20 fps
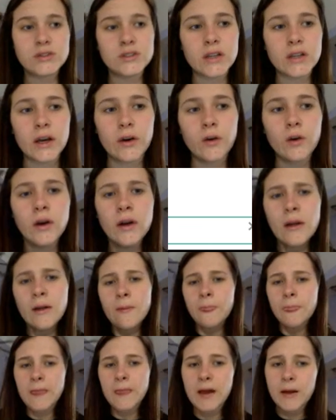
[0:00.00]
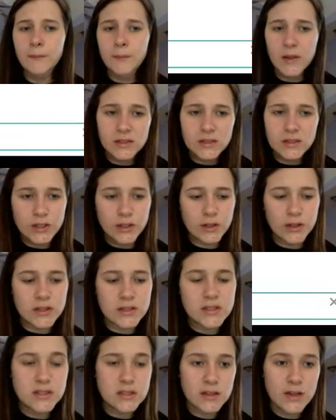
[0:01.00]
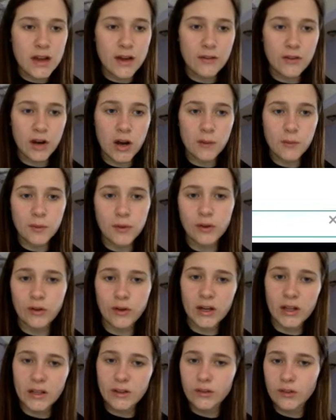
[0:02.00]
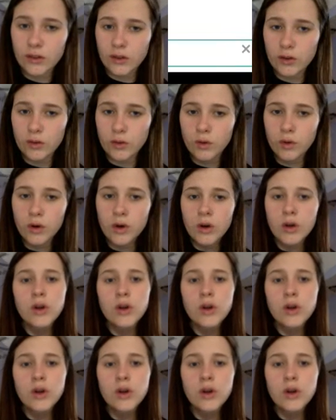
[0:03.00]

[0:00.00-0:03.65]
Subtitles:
So then students have an opportunity to